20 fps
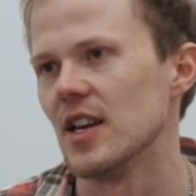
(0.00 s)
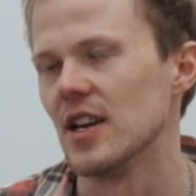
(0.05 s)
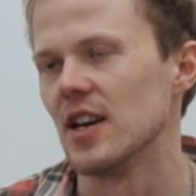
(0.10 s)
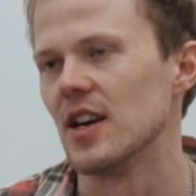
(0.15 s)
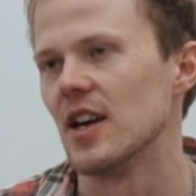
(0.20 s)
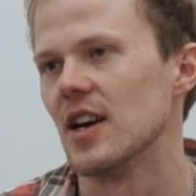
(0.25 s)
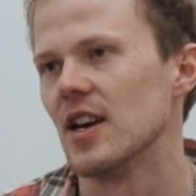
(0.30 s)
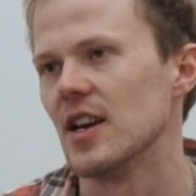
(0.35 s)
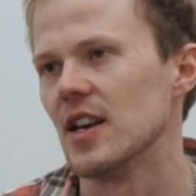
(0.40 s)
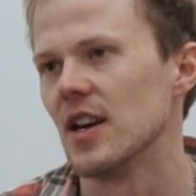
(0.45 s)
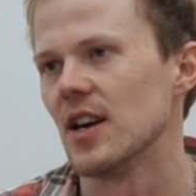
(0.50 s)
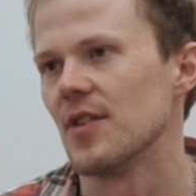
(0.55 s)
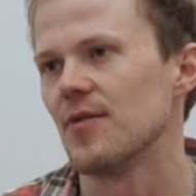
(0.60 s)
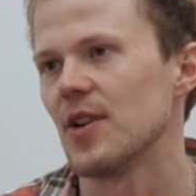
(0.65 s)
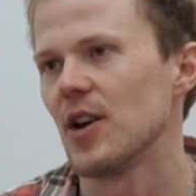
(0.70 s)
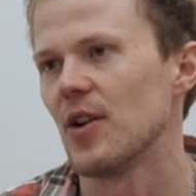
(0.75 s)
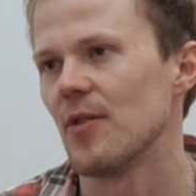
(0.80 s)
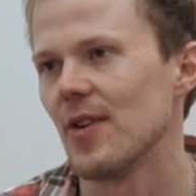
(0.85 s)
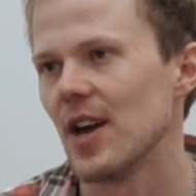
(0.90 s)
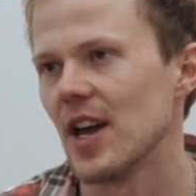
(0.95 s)
in uh, in a
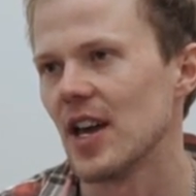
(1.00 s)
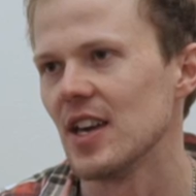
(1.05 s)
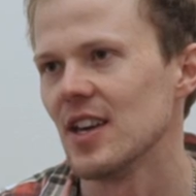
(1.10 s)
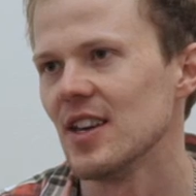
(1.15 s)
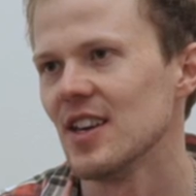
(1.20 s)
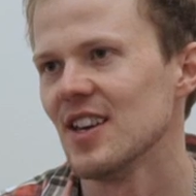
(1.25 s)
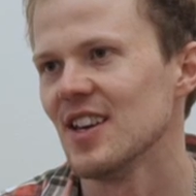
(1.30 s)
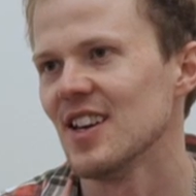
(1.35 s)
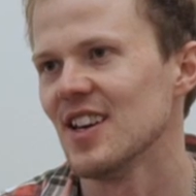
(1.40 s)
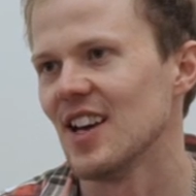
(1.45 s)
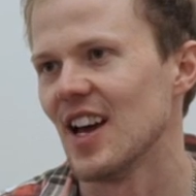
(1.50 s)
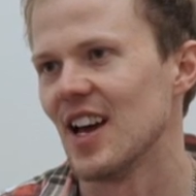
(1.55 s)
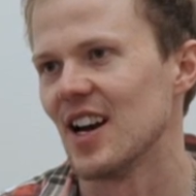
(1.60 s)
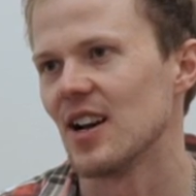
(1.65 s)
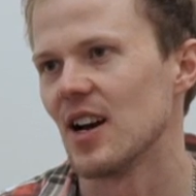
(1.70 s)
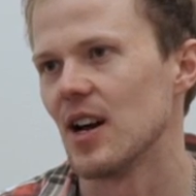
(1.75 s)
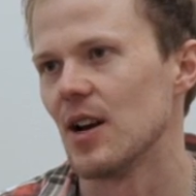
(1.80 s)
fair way and